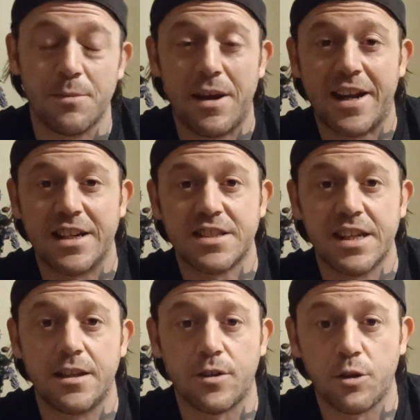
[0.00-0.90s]
It might kind of
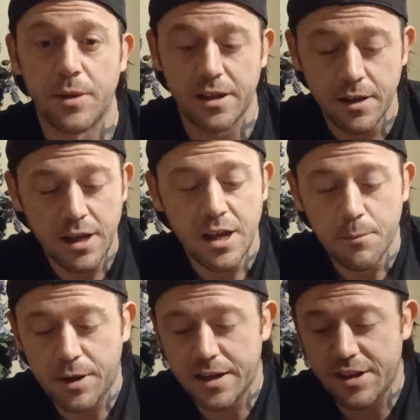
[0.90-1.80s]
sting a little bit.
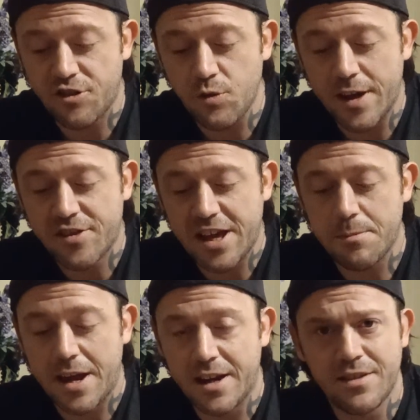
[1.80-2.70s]
But it's USA
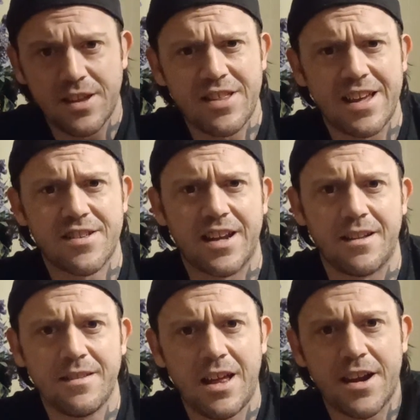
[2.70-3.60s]
made. This thing's got a
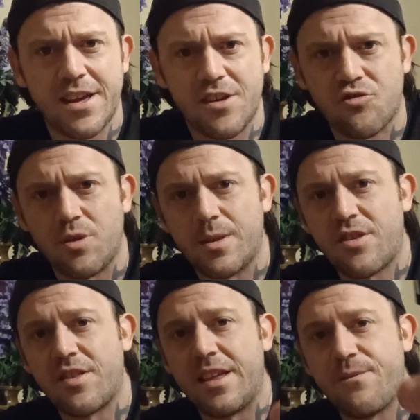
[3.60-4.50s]
lot of history.
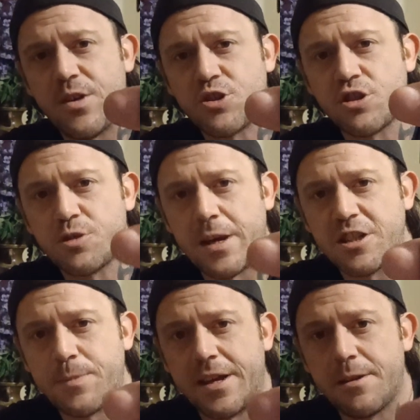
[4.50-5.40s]
This is the Fisher Space
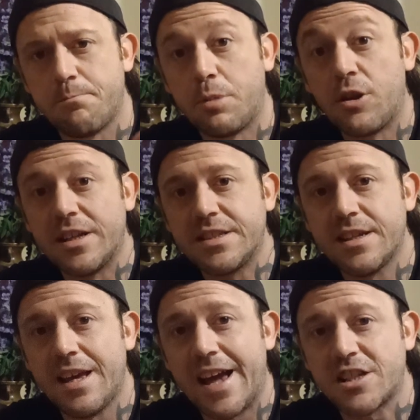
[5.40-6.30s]
Pen Bullet
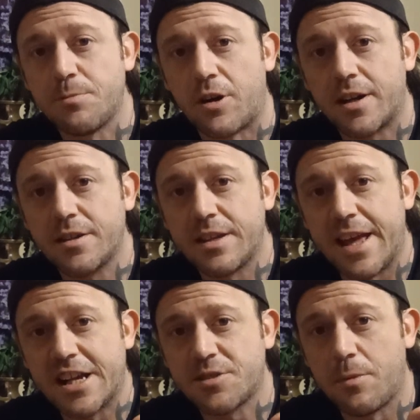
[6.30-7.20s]
X Mark. The
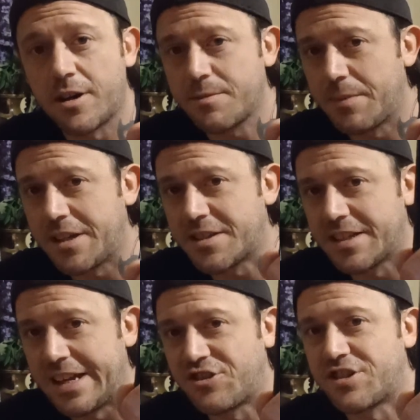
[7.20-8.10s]
X Mark means that
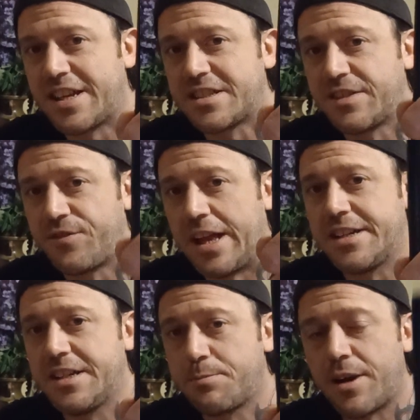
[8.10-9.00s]
it just has the
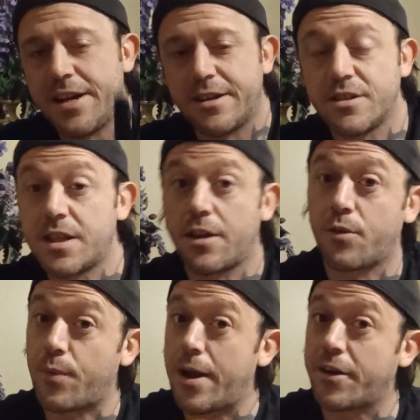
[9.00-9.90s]
flat tip right here instead of the
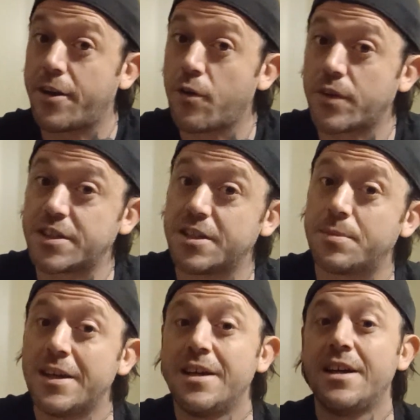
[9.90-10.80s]
rounded over tip.